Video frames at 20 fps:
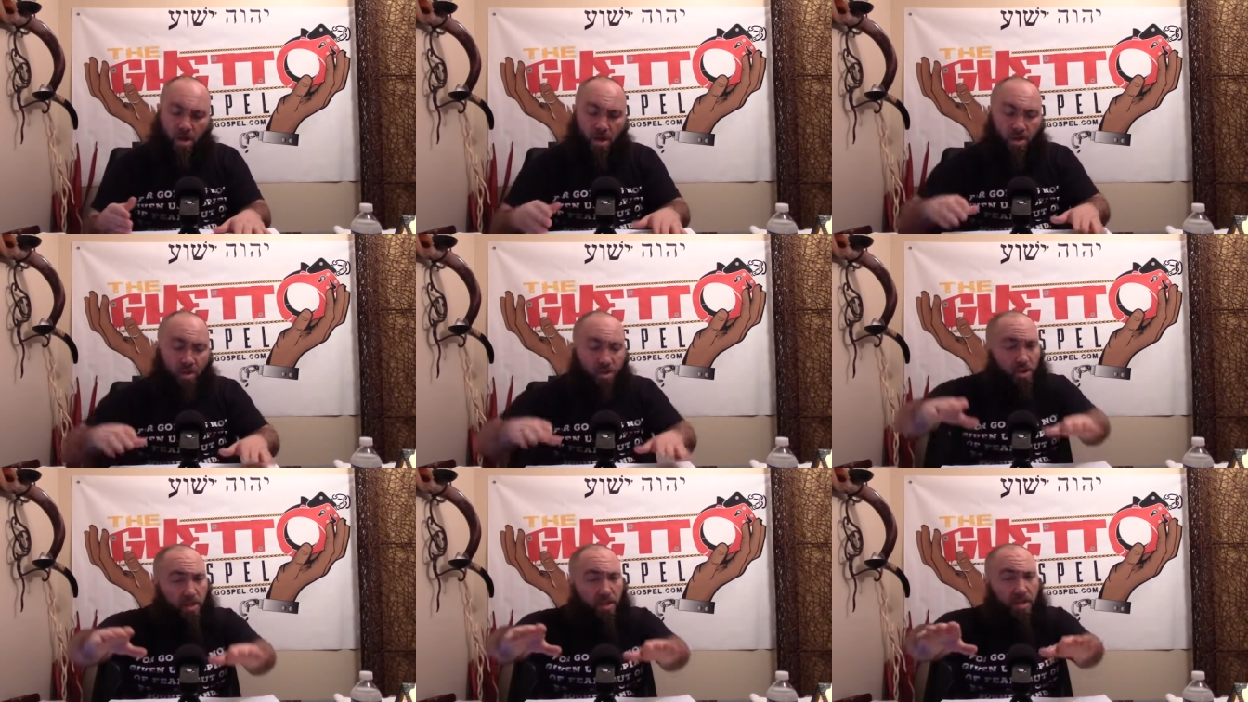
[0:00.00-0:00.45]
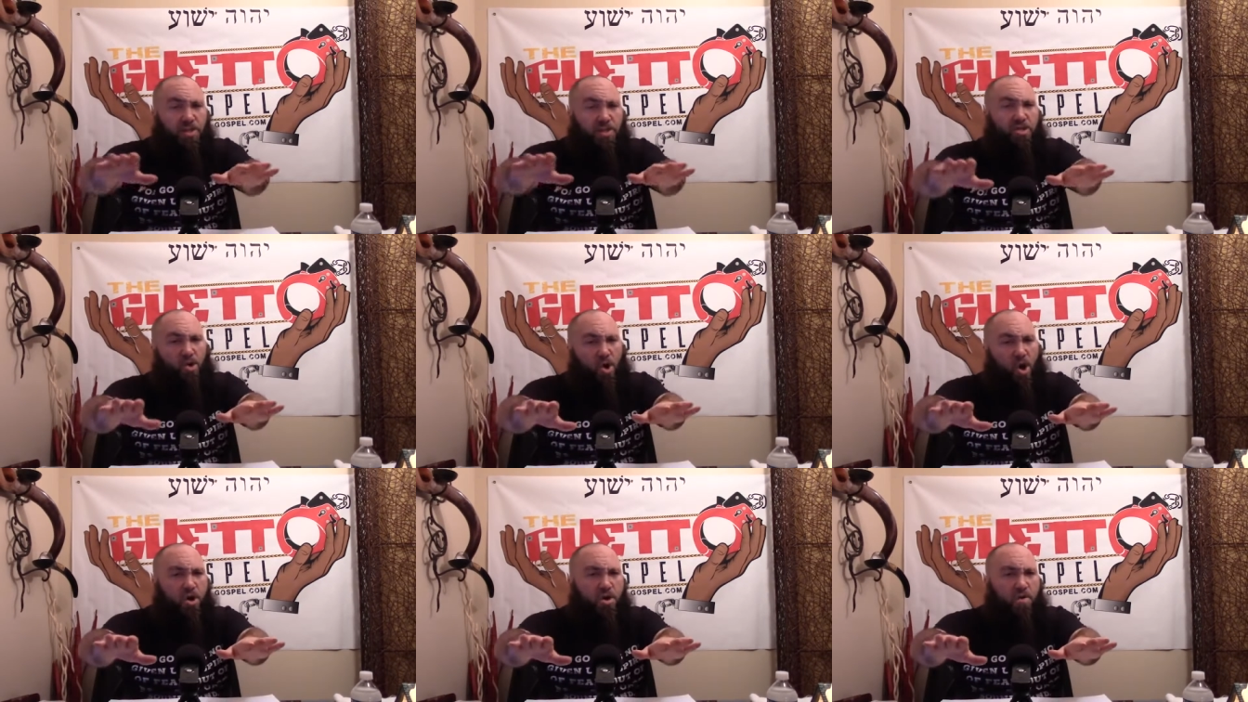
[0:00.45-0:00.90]
So let's
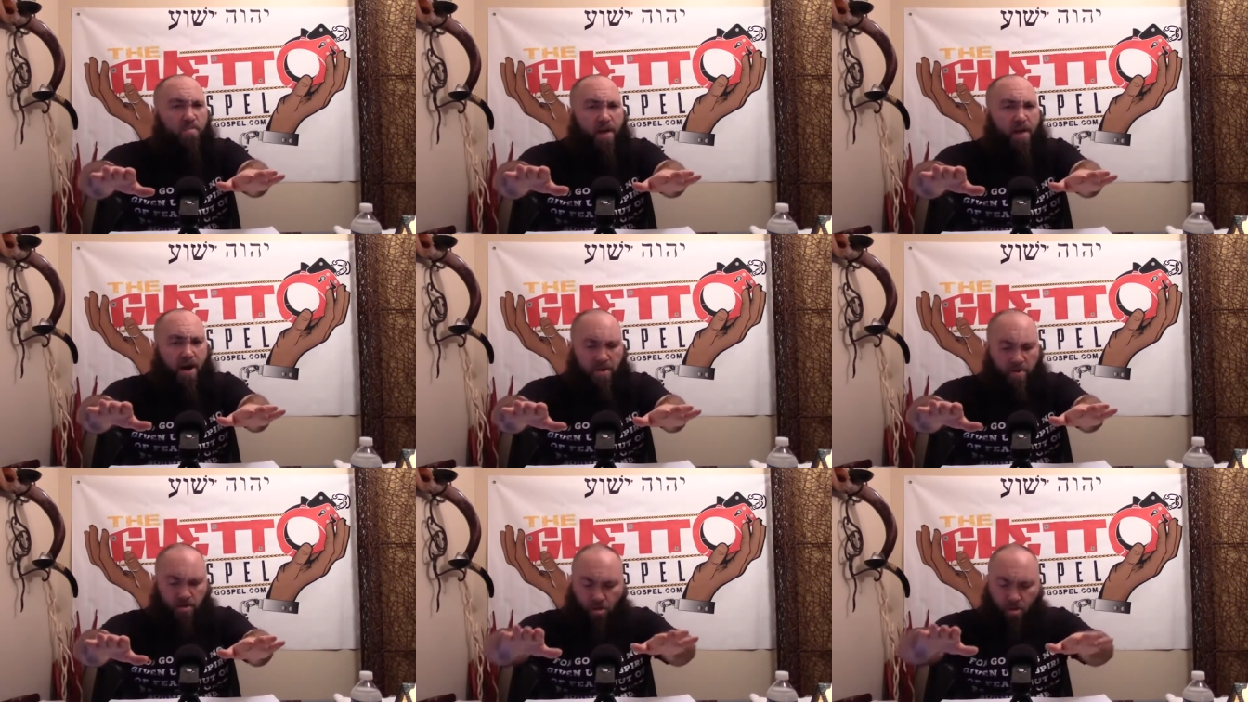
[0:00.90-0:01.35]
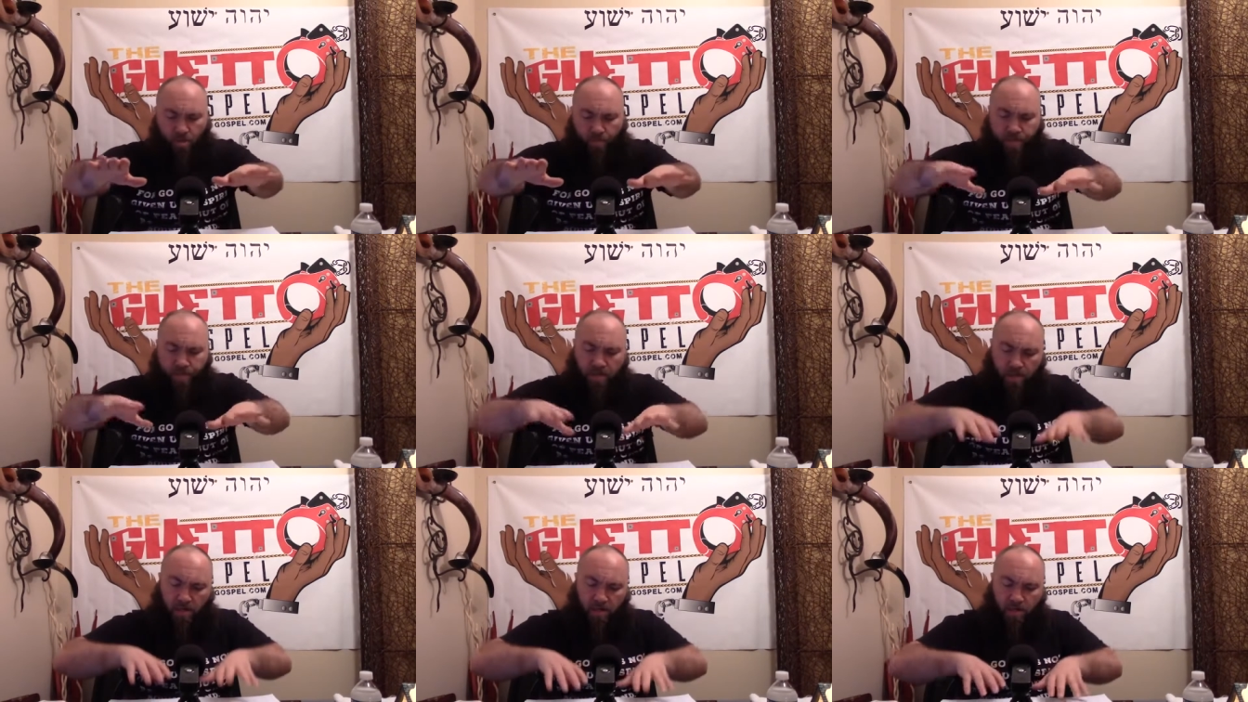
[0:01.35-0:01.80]
talk about it though,
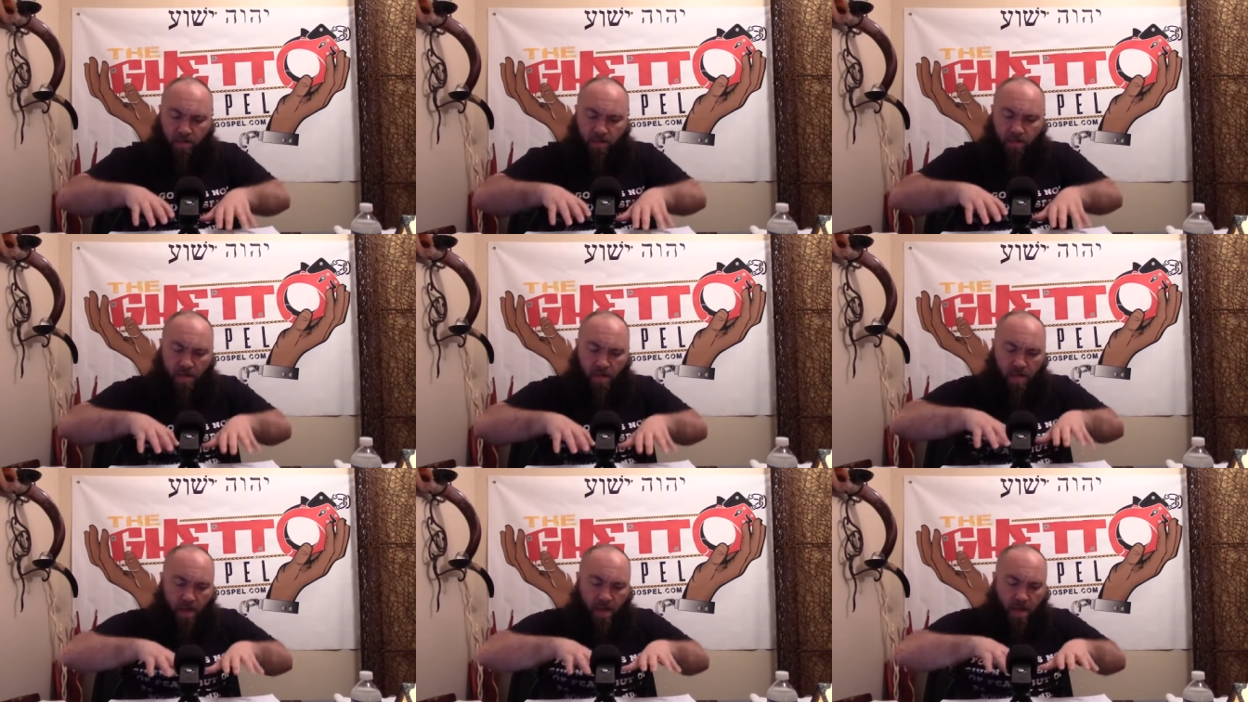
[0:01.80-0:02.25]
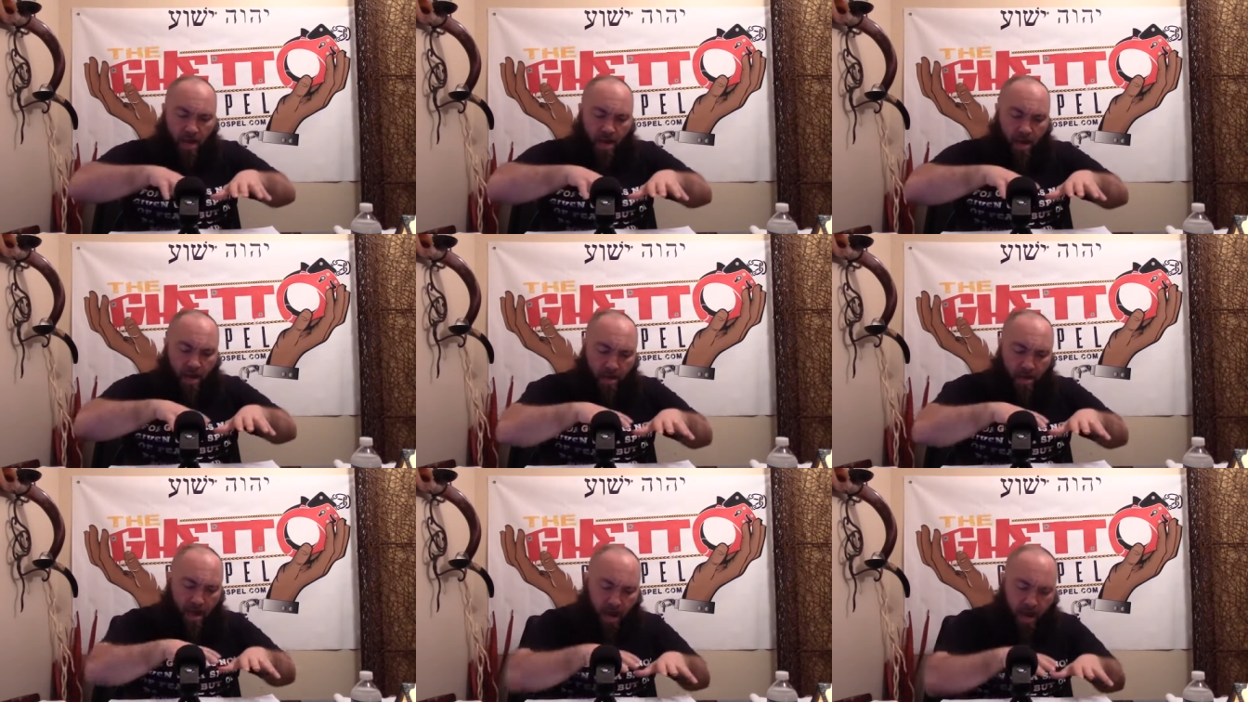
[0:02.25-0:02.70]
because
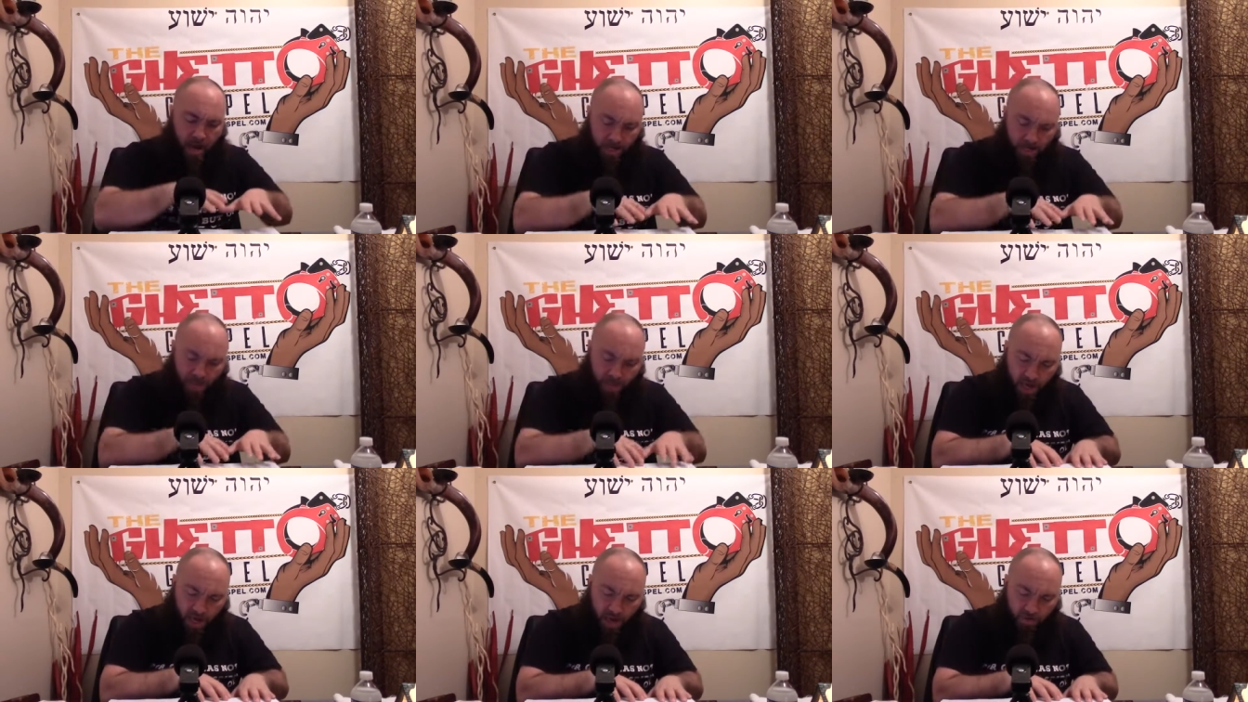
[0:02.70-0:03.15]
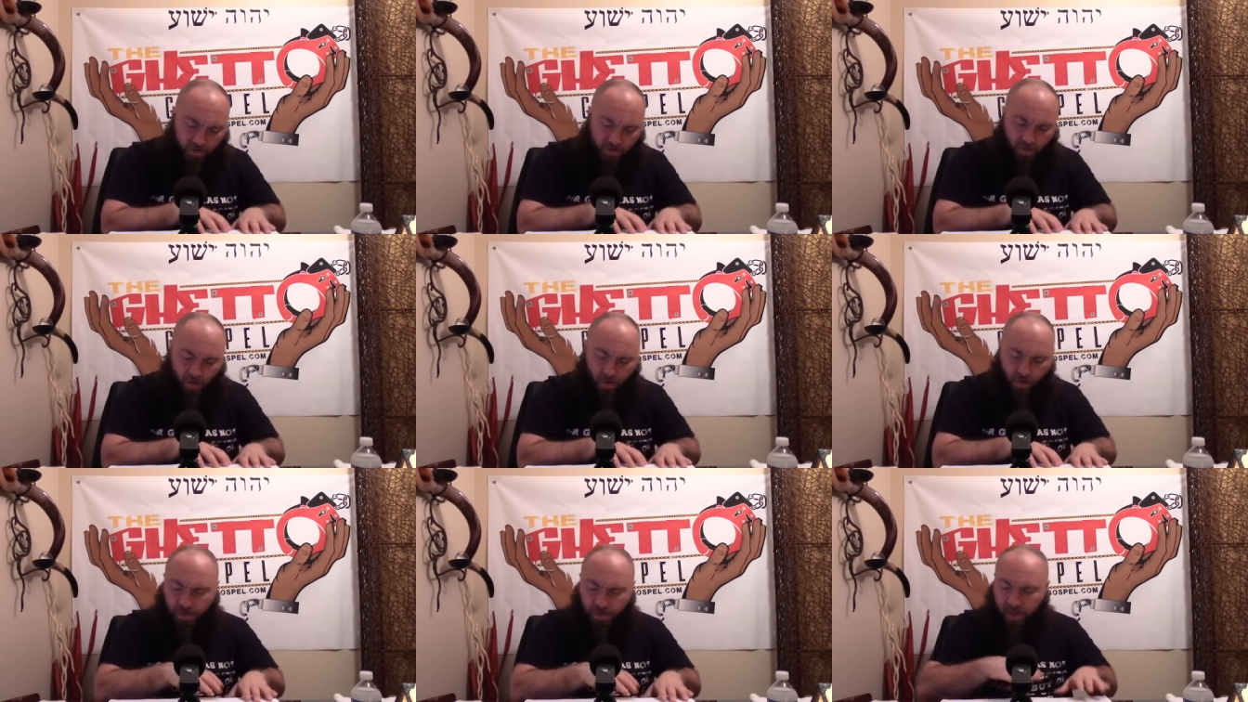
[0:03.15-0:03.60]
in Isaiah
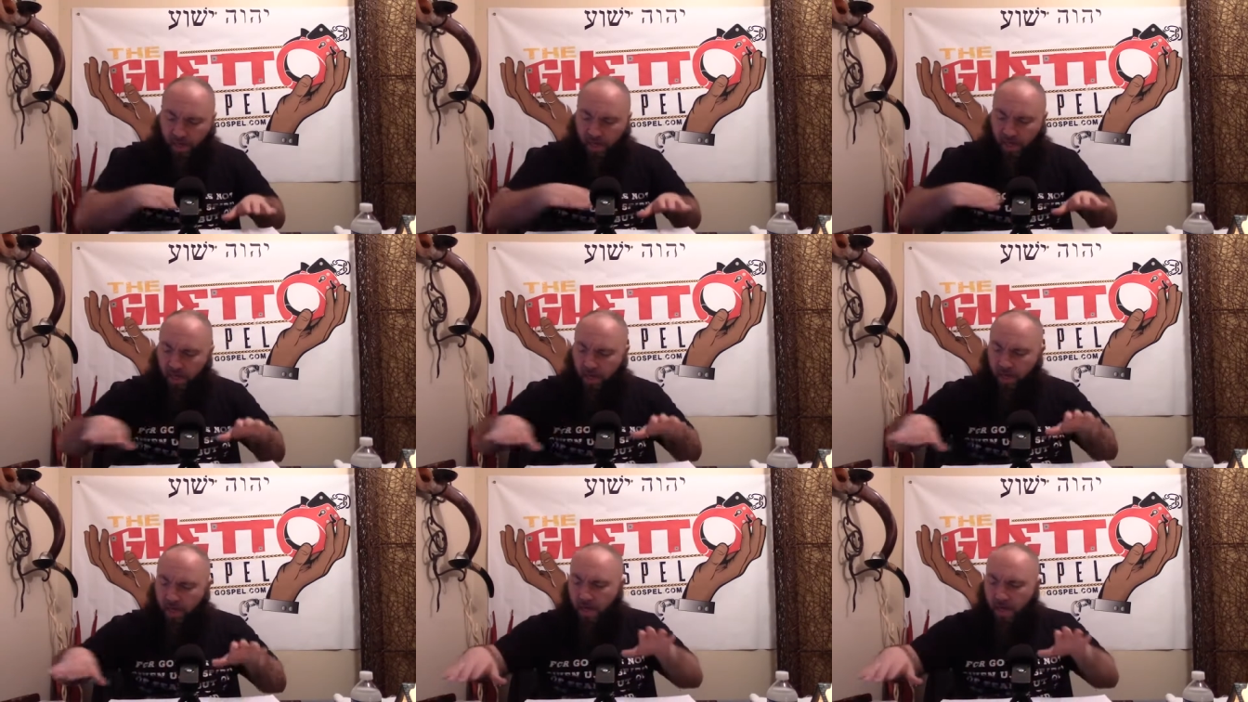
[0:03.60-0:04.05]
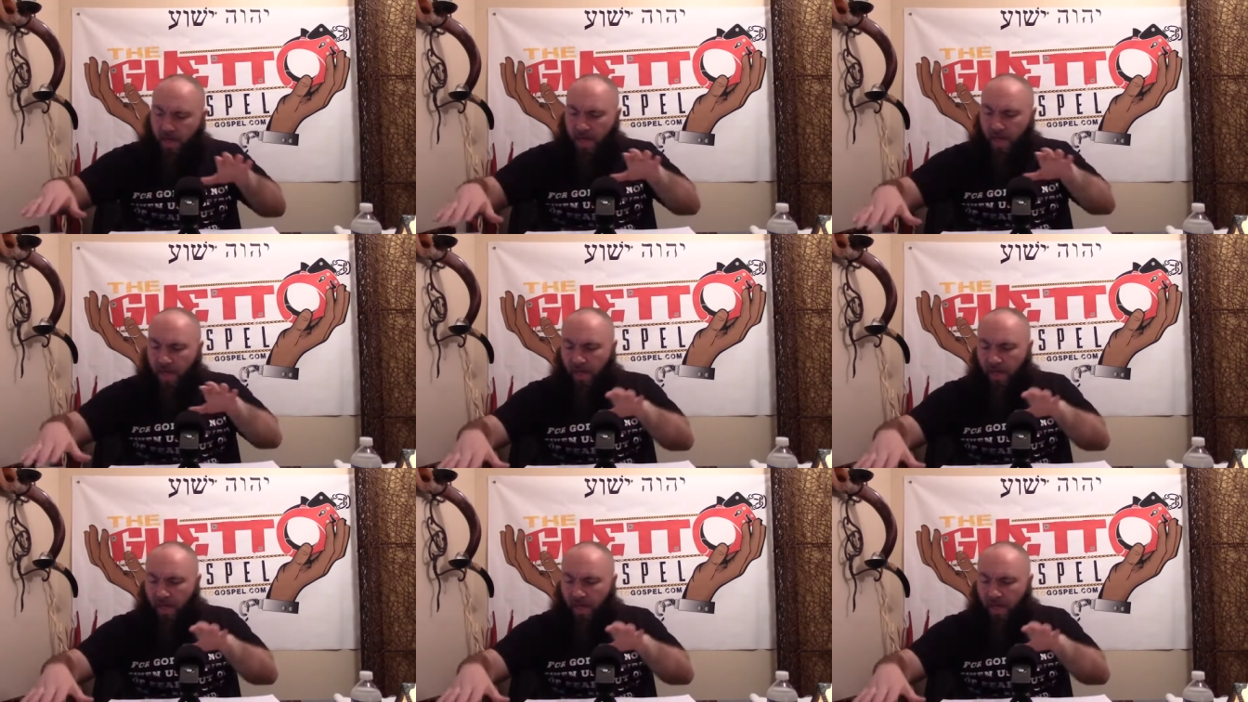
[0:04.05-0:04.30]
fourteen,